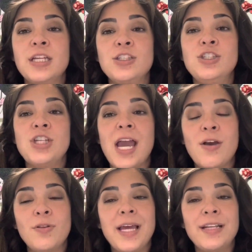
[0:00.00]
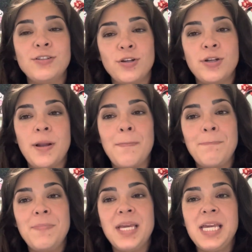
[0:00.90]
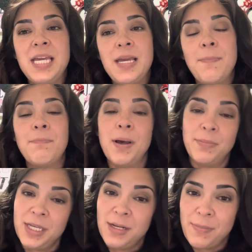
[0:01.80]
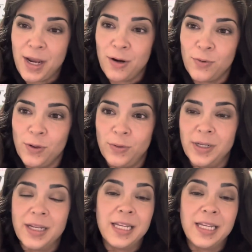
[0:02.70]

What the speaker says: Jack-o'-lantern Mickey pumpkin macaroon.